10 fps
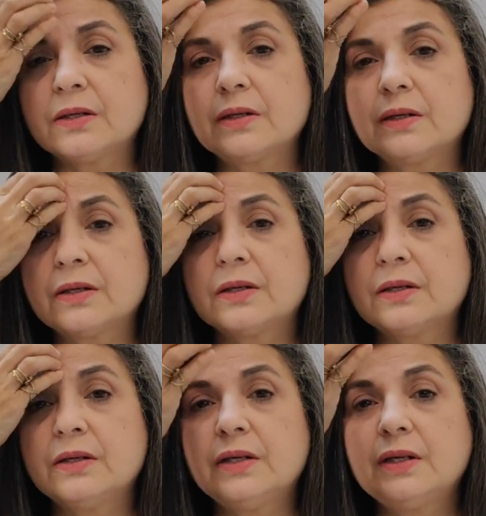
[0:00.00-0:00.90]

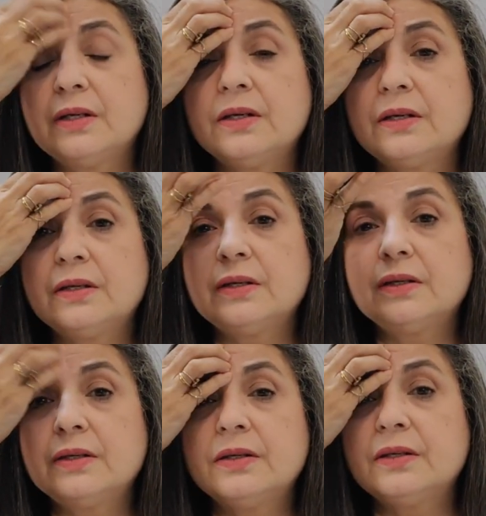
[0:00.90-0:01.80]

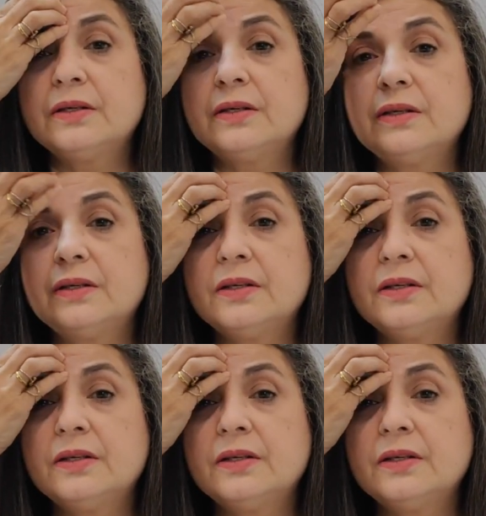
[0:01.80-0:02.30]
No one is speaking in this clip.